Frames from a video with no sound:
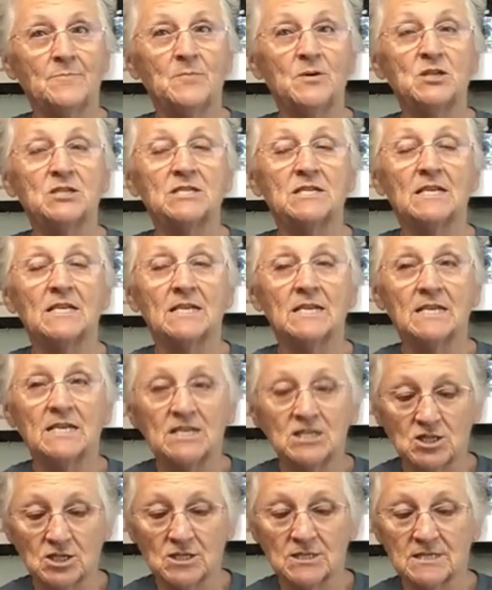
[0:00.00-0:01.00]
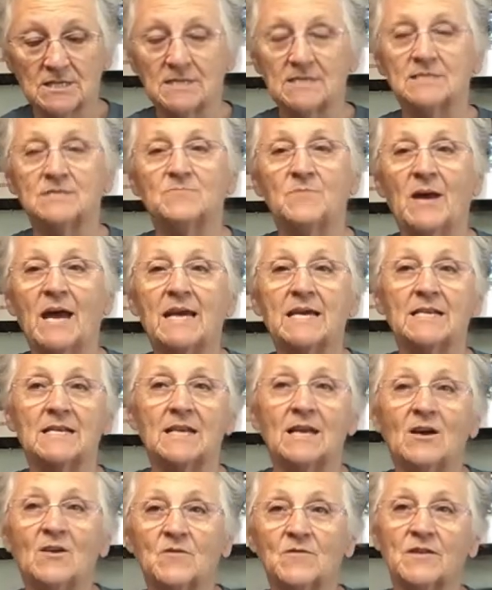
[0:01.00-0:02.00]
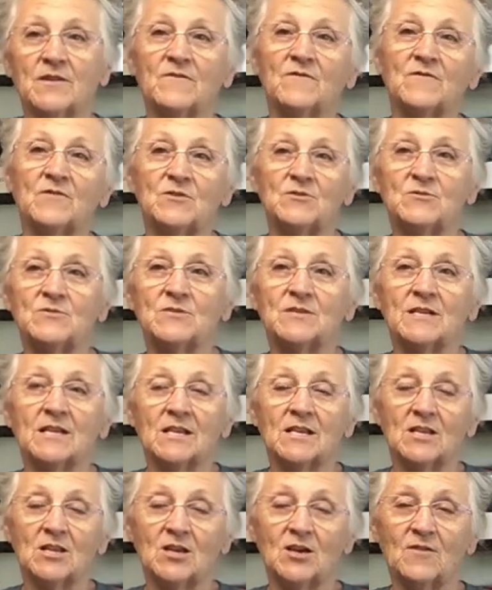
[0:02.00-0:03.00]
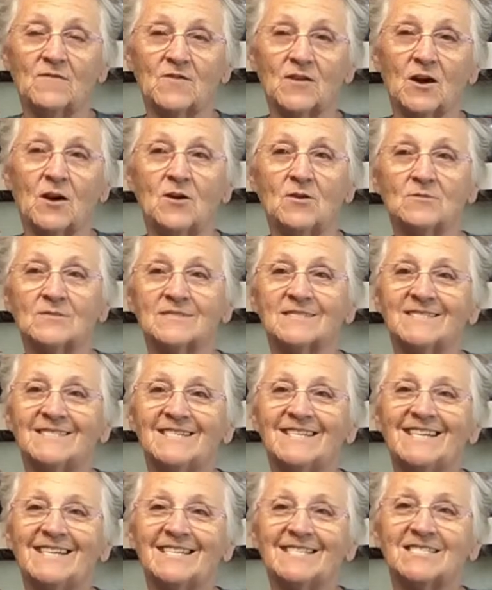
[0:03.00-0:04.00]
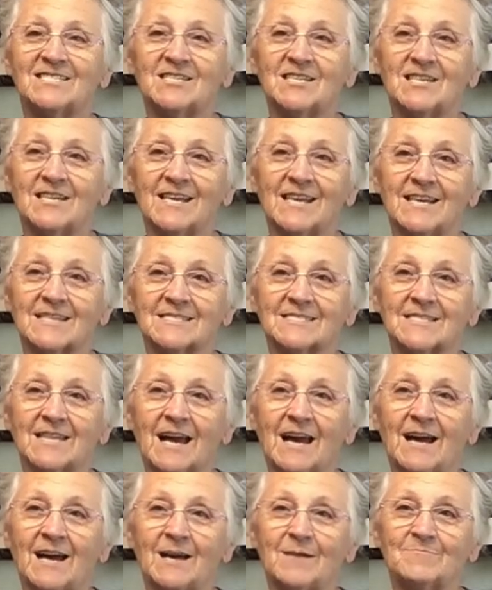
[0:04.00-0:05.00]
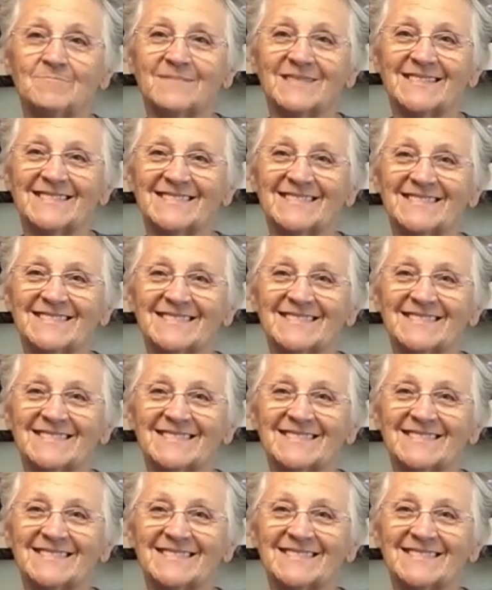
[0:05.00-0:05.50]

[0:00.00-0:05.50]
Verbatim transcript: Put deliciousness back in healthy food. Love y'all. See you next time.